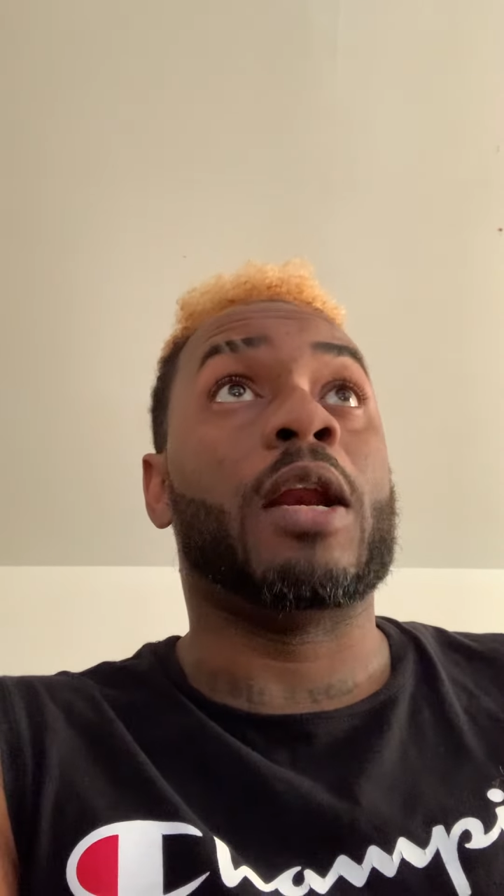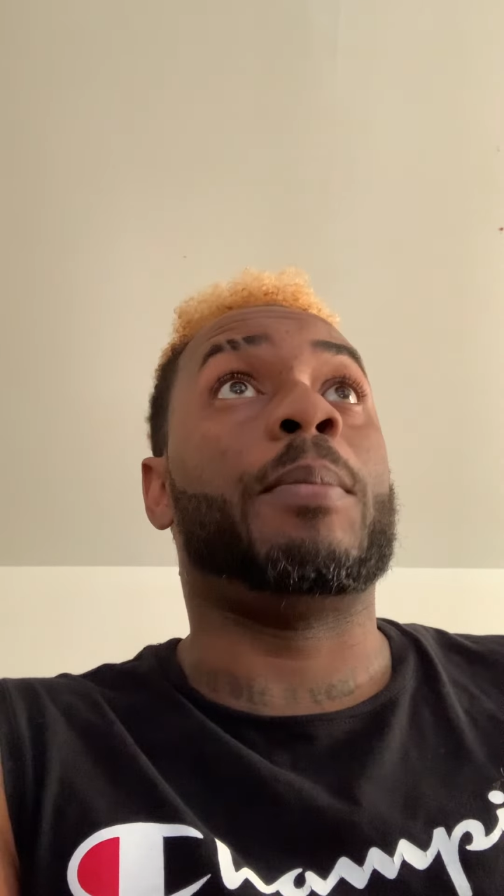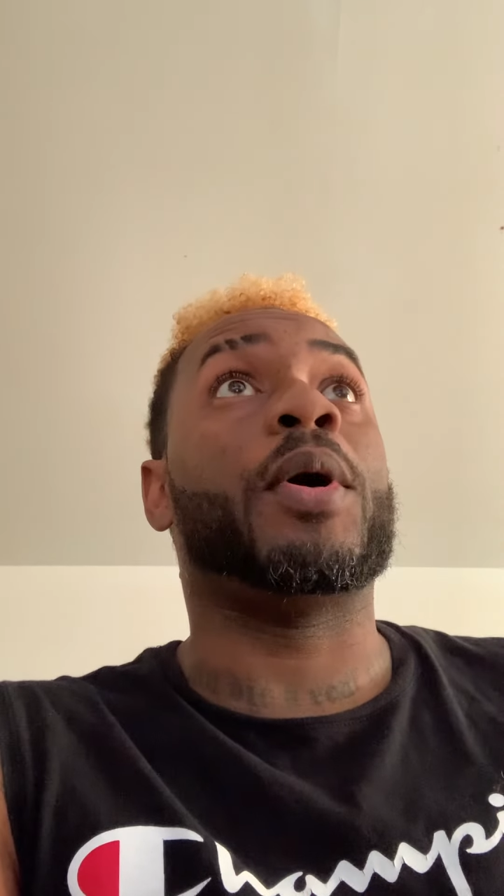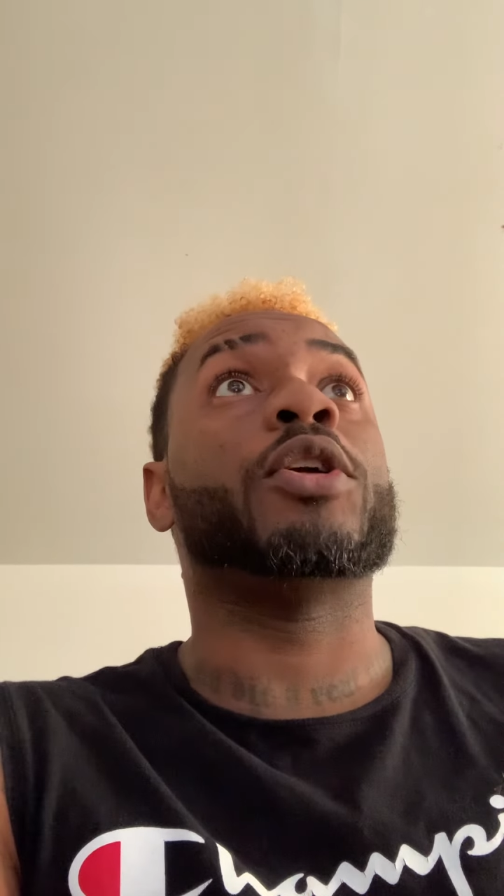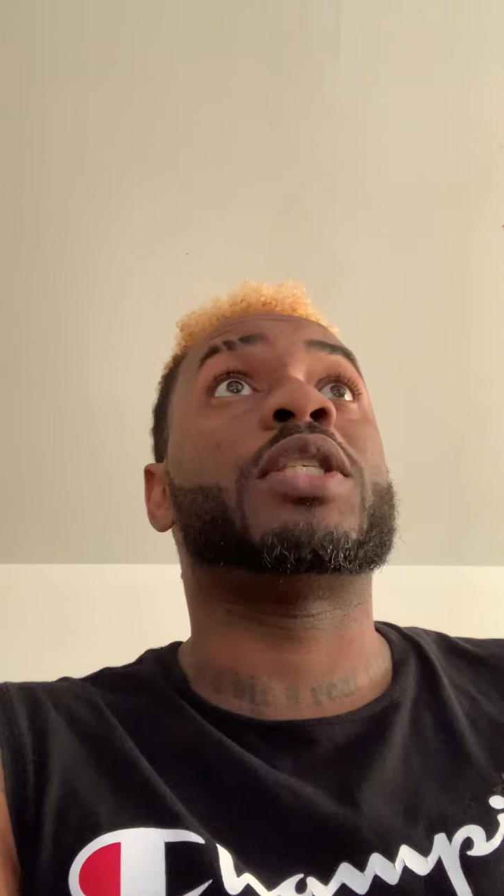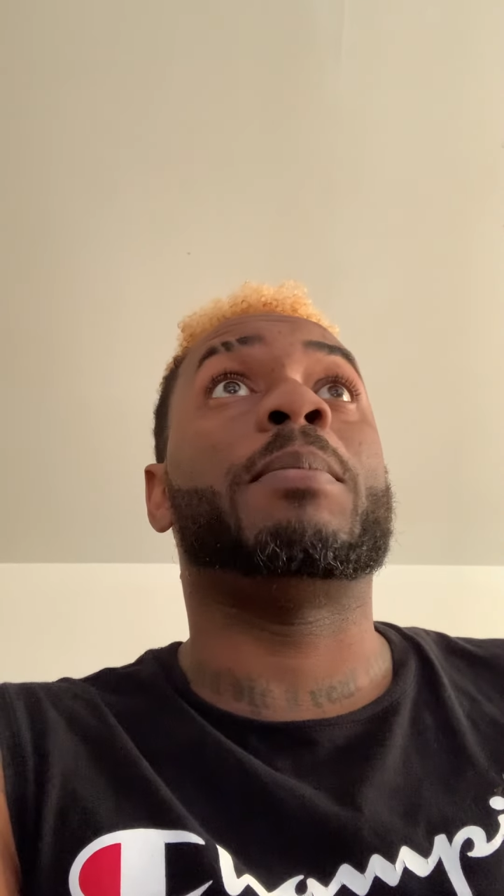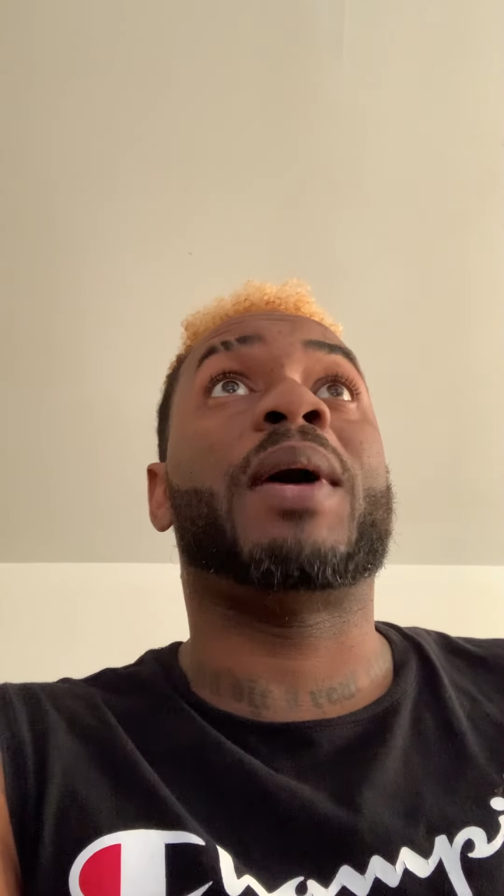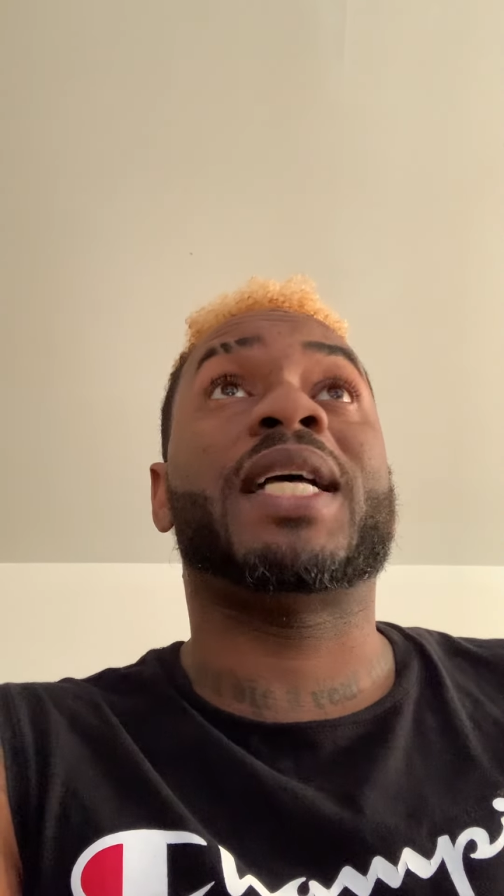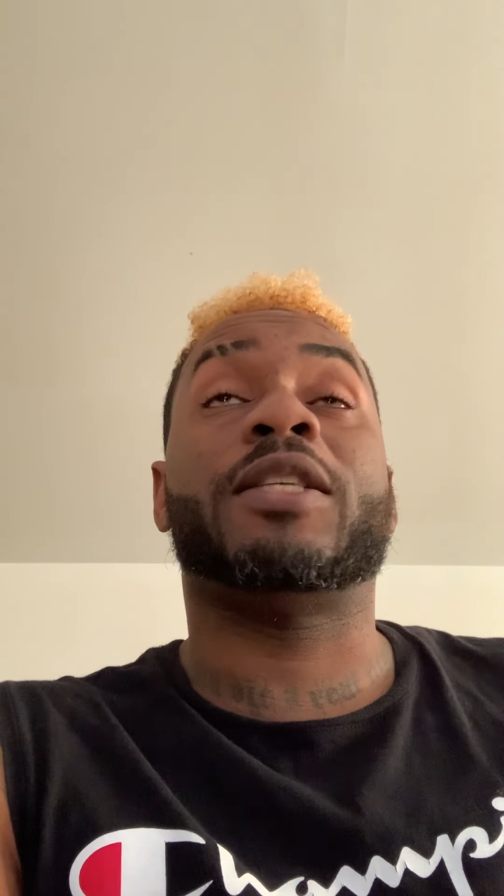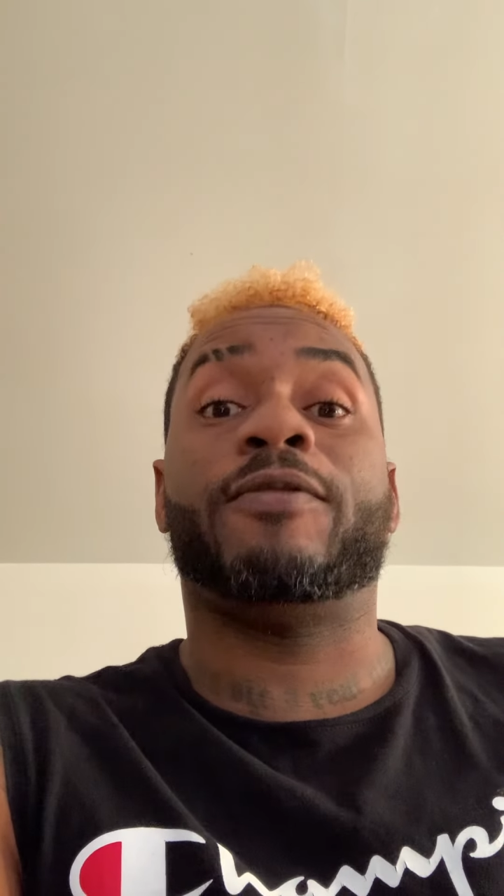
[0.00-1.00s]
a person
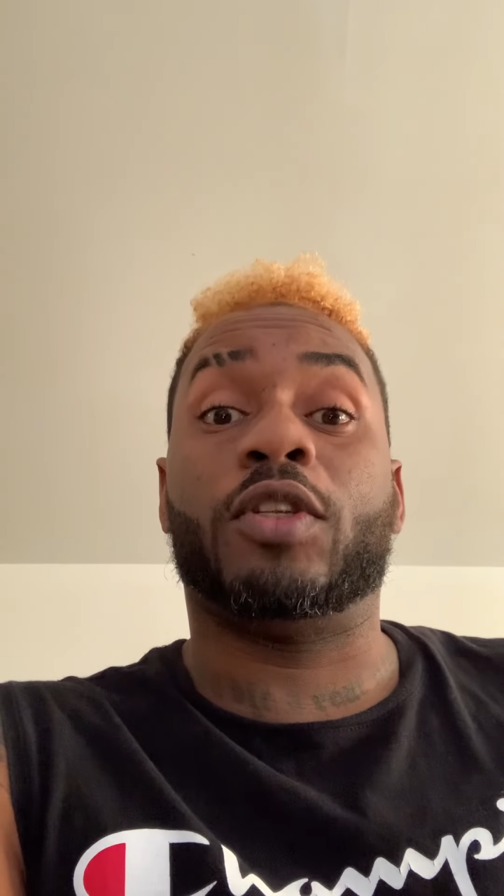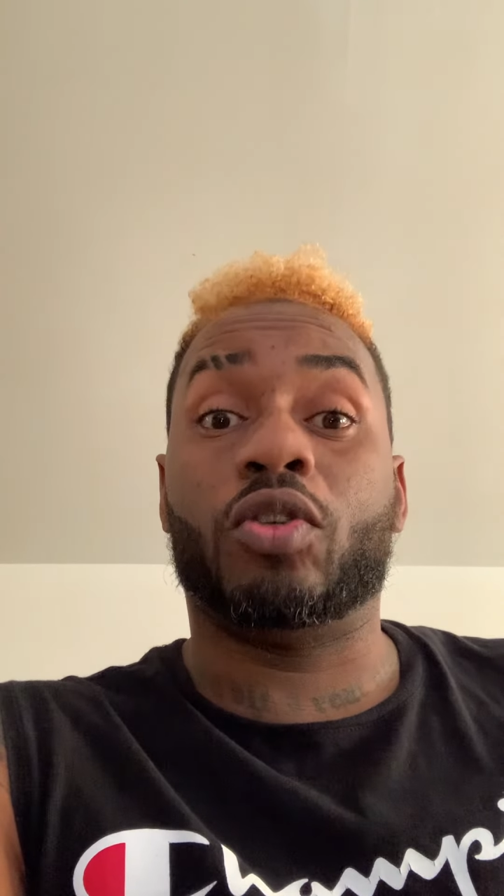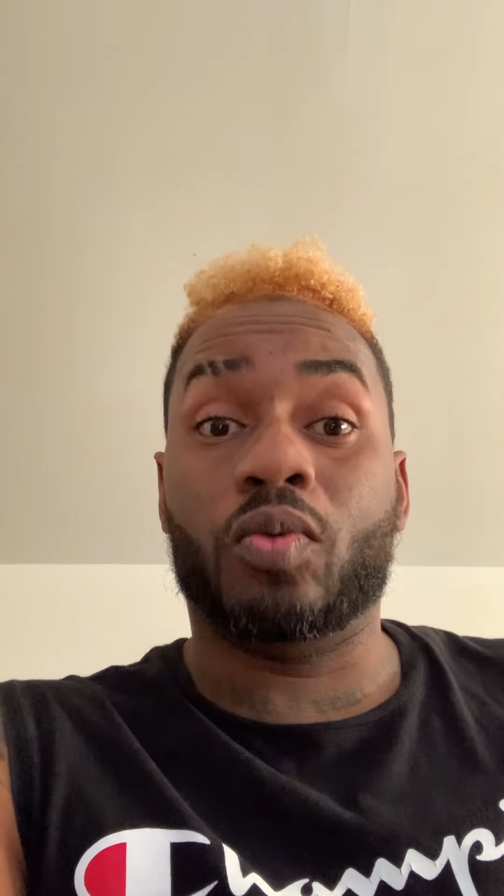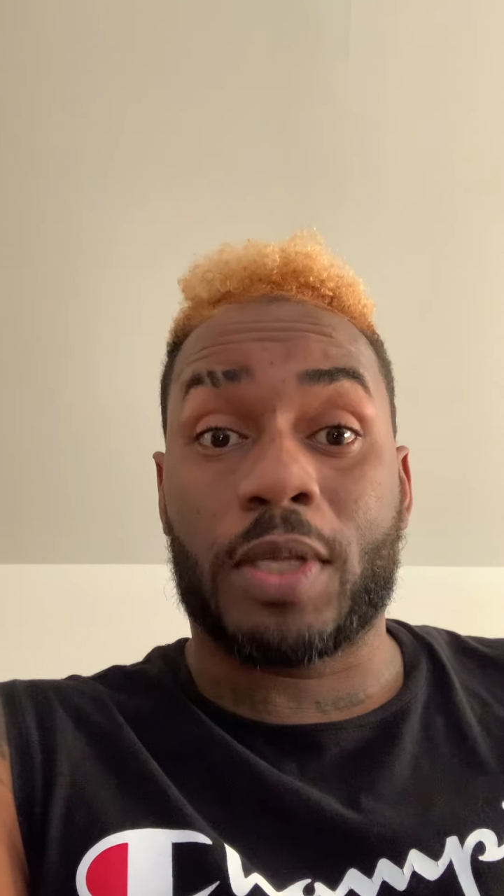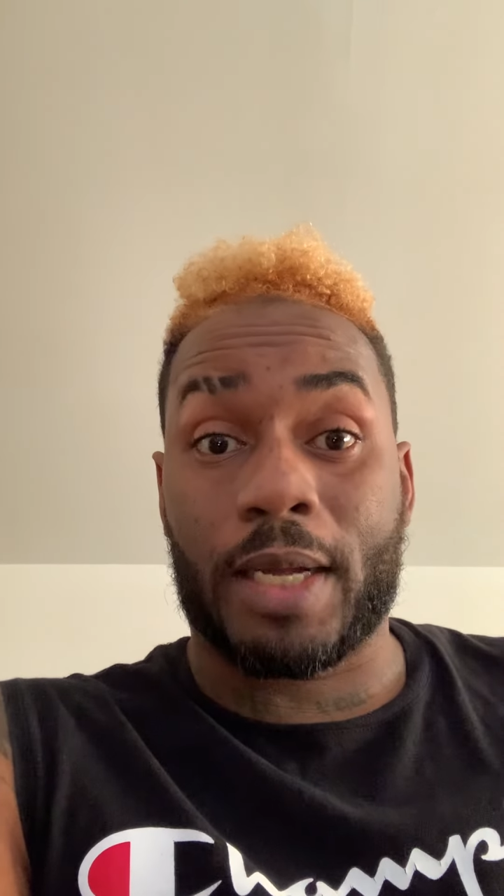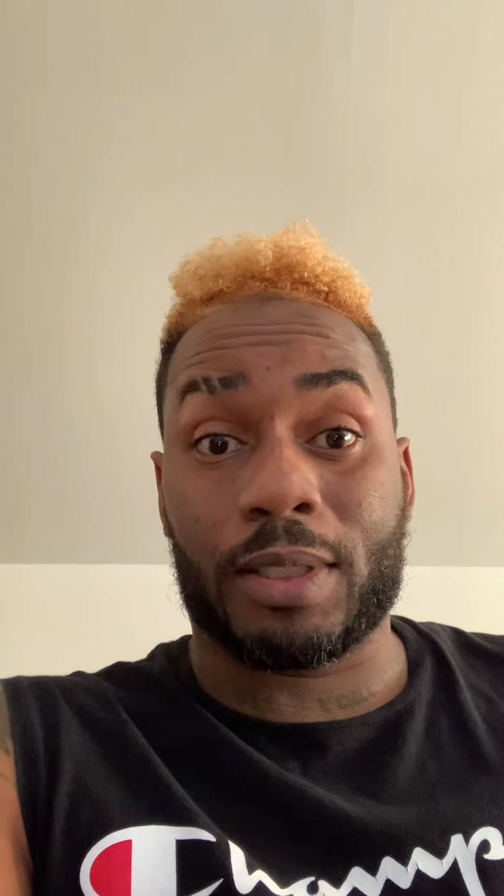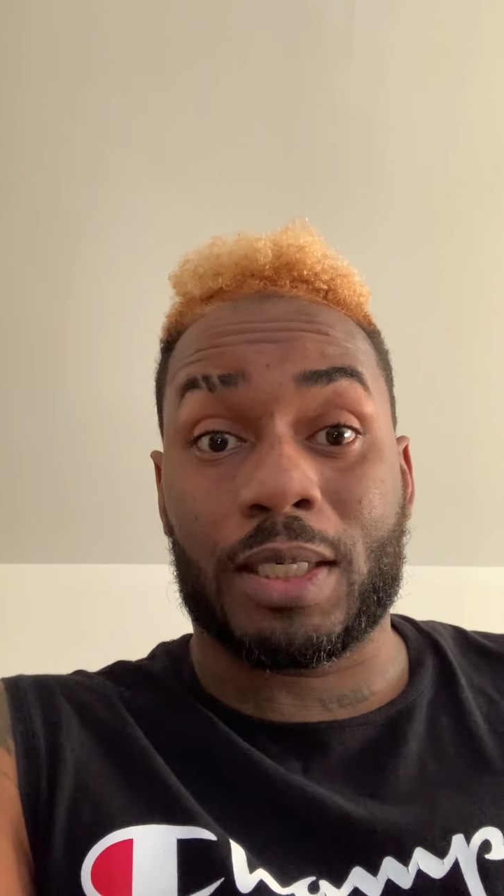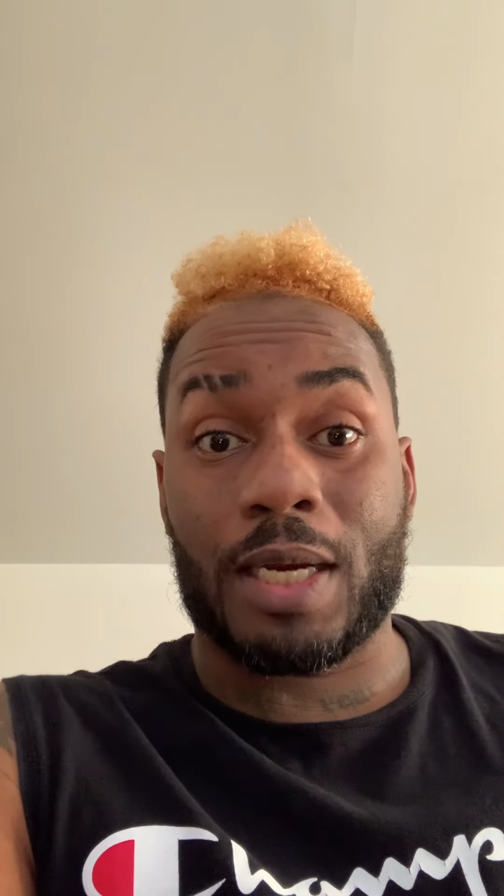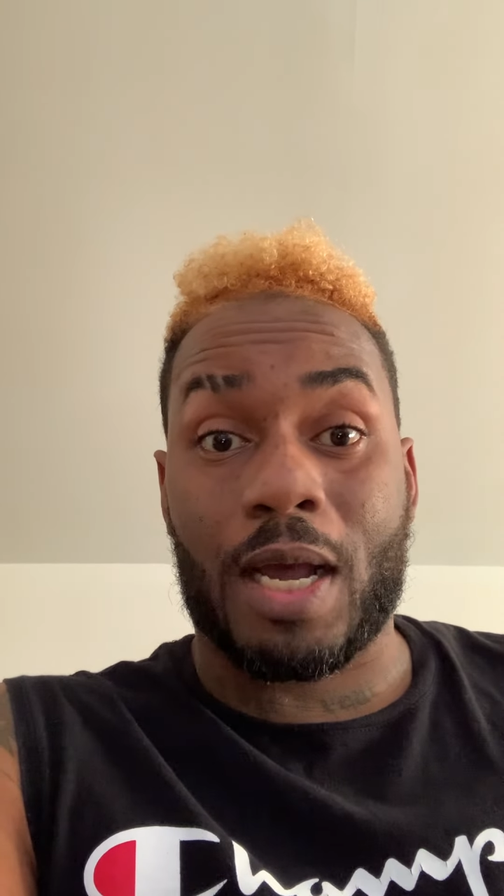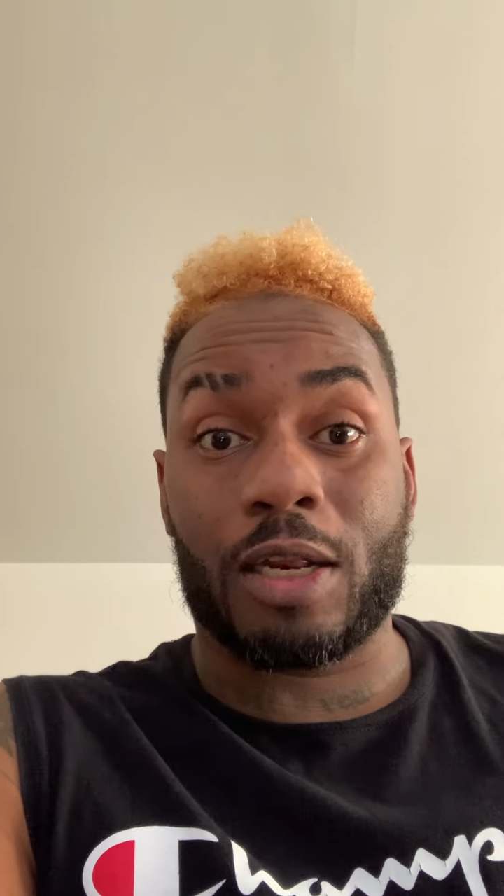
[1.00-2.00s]
buys it for
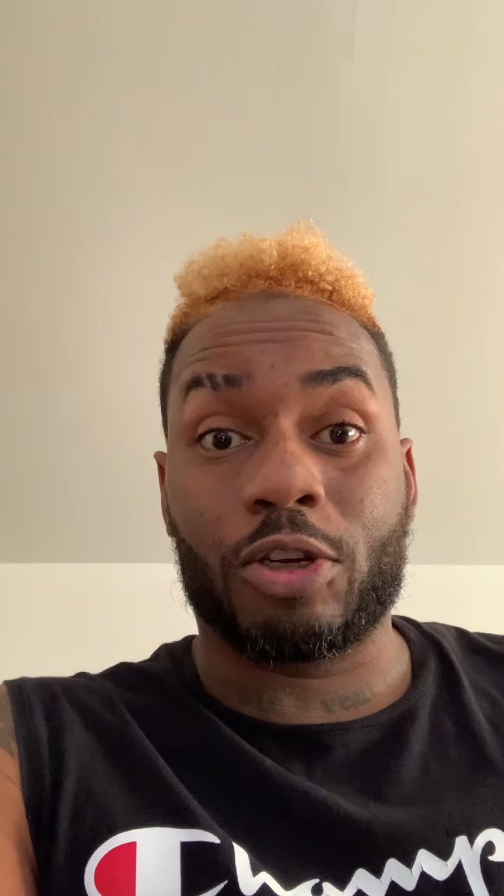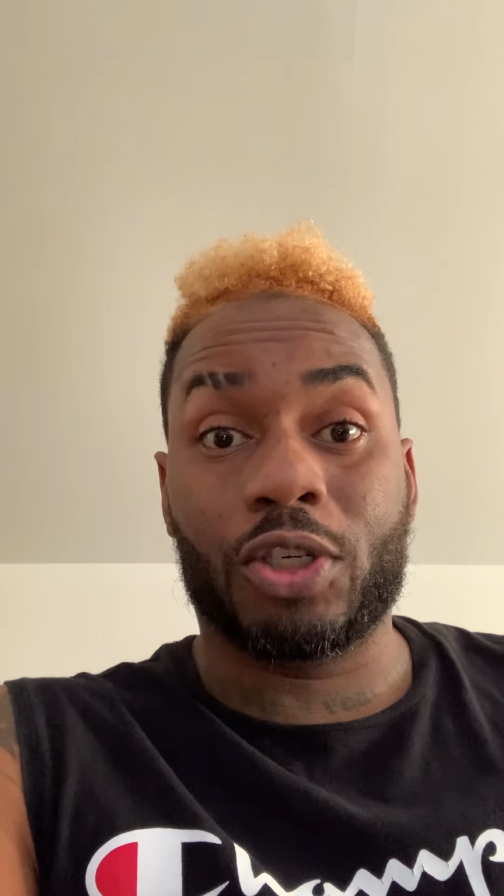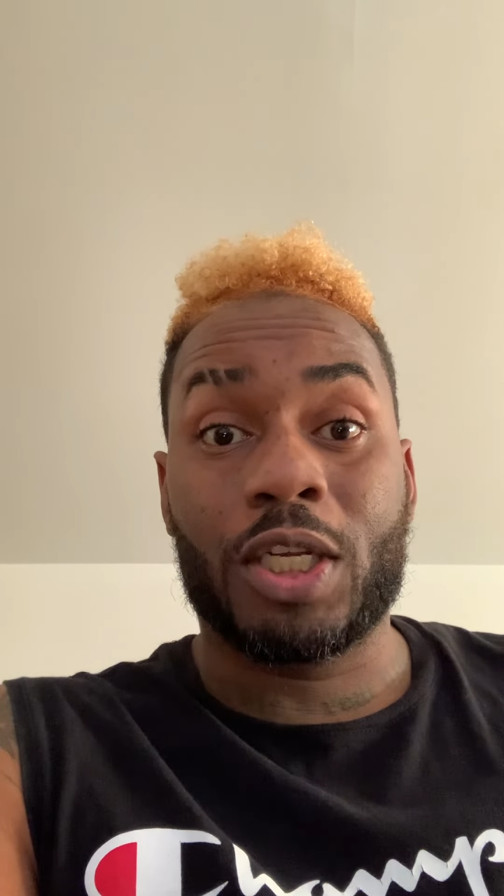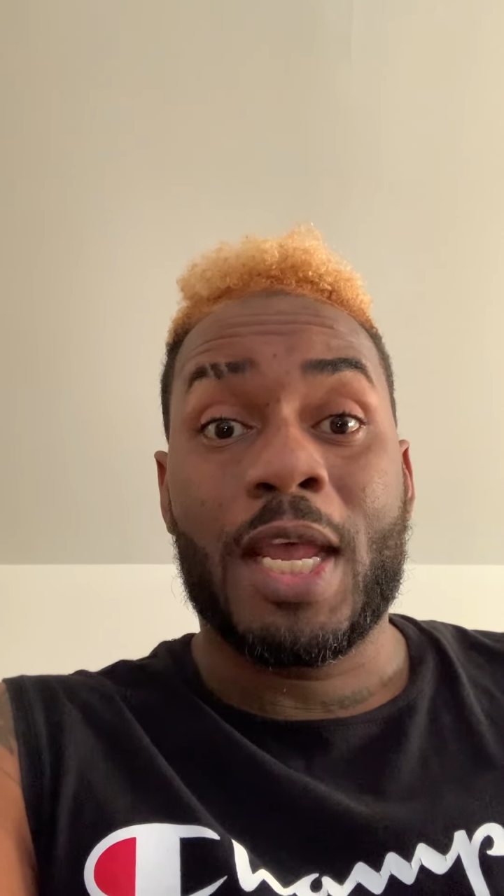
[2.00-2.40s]
$2,000